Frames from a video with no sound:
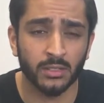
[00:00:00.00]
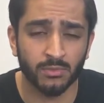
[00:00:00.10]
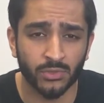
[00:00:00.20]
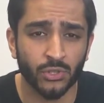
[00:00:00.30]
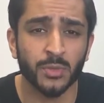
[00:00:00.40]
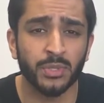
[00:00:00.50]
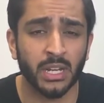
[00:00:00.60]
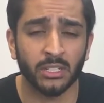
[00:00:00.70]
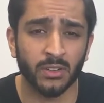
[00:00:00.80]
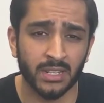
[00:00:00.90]
surge
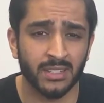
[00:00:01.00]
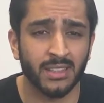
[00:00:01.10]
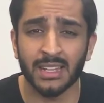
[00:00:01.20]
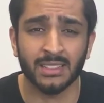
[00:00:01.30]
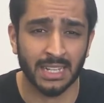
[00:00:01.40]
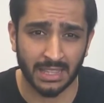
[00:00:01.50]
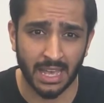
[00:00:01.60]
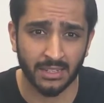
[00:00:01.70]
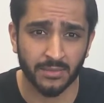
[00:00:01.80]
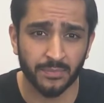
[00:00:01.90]
protector is and things like
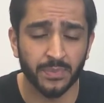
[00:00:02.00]
that.